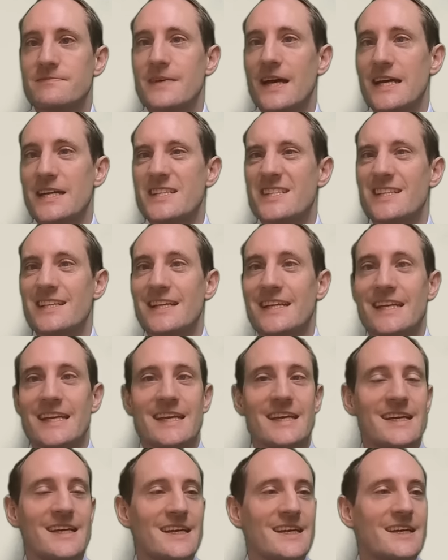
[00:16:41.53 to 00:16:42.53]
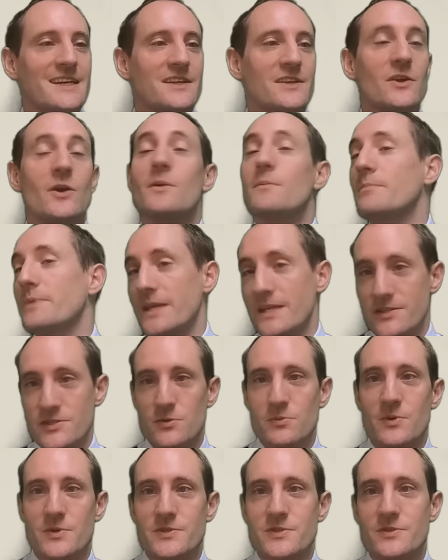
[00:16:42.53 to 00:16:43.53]
actually not be
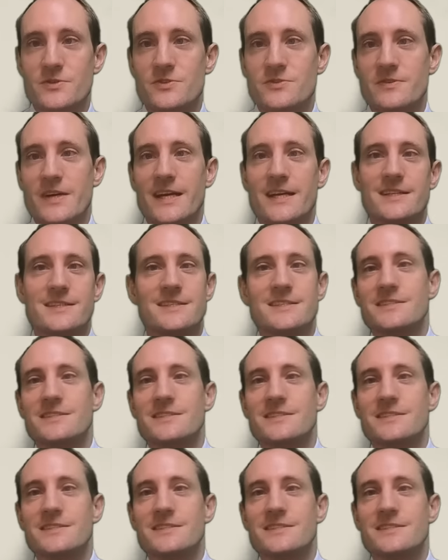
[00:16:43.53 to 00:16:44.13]
towards your strengths.